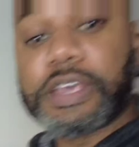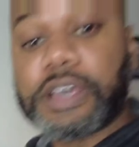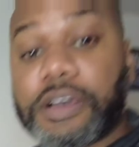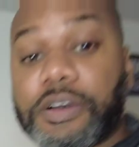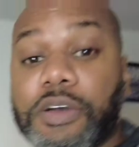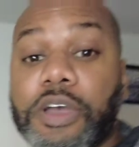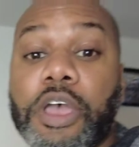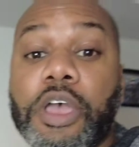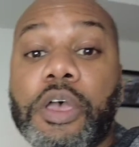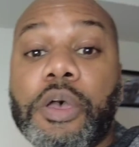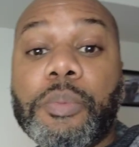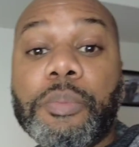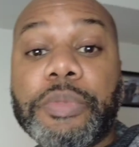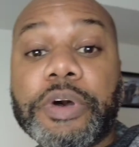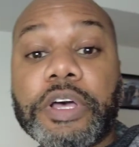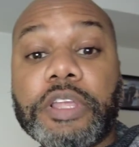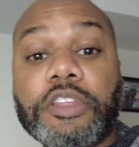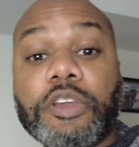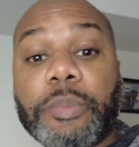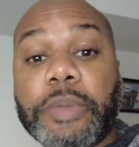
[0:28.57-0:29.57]
now.
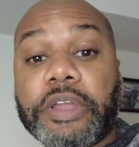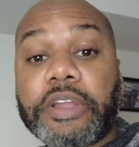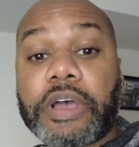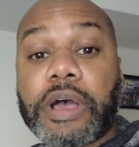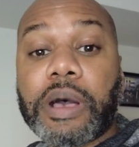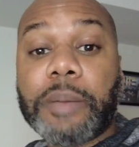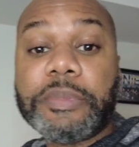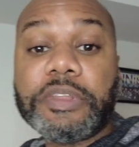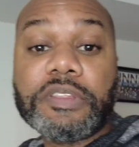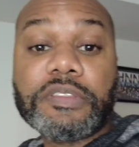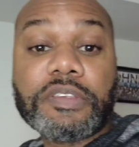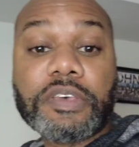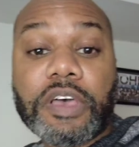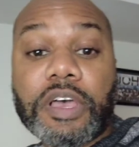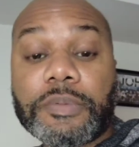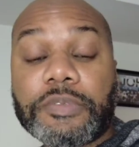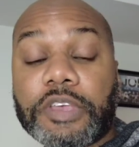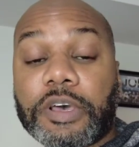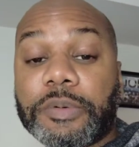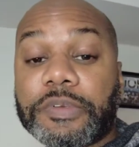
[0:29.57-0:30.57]
But no matter how many
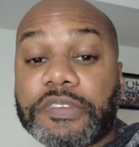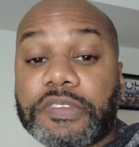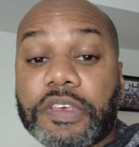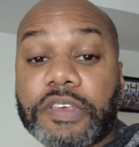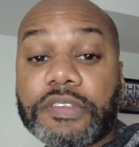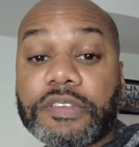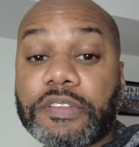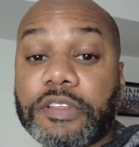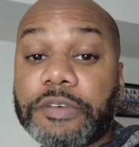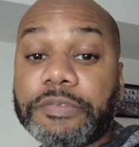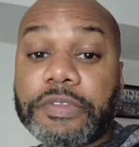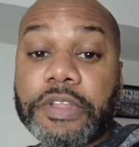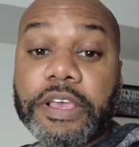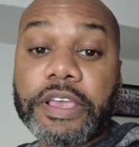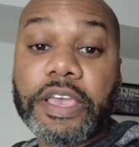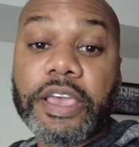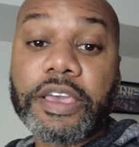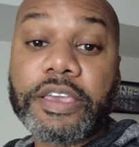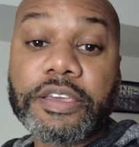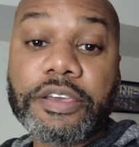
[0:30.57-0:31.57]
times I would say stuff
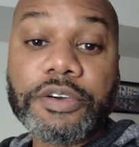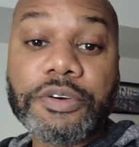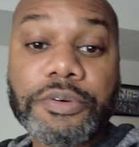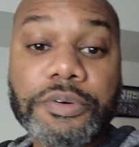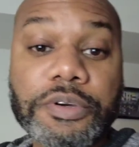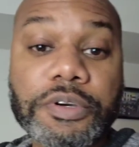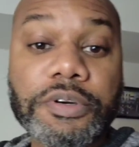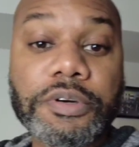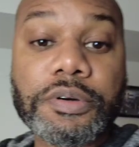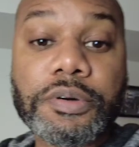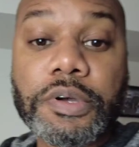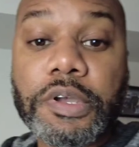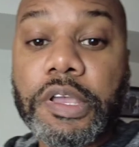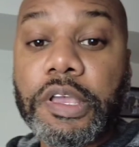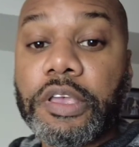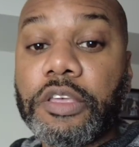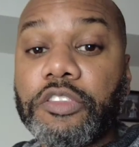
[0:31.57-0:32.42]
like, hey Google,